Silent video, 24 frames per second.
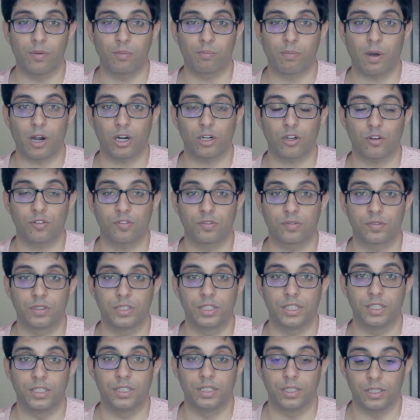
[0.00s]
part of
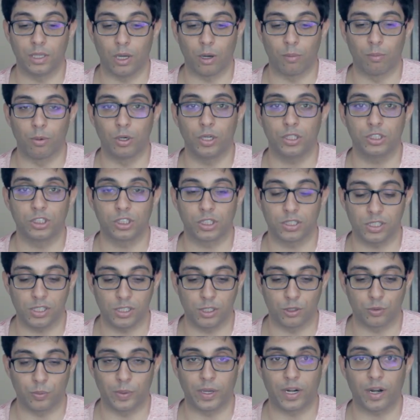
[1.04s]
the bullet journal
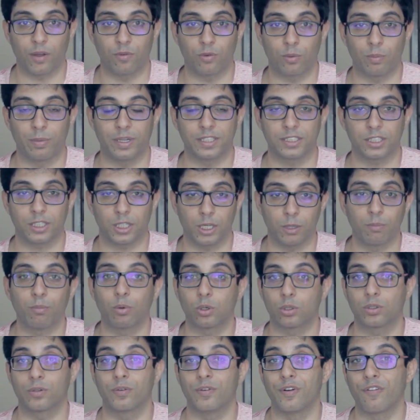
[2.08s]
is where I would basically
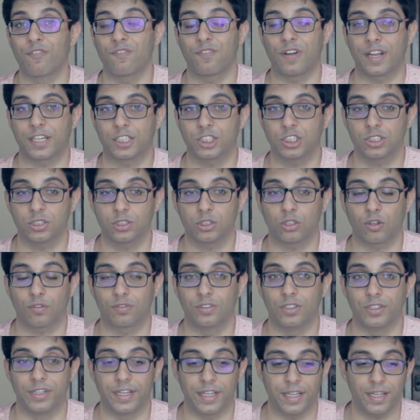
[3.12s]
put reflections of
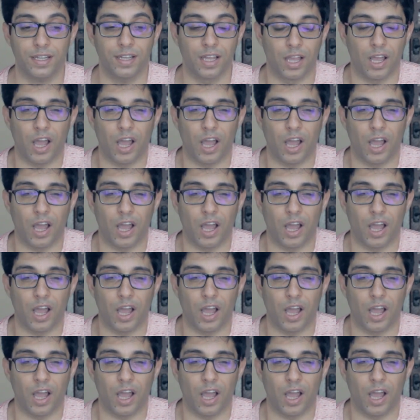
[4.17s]
the day,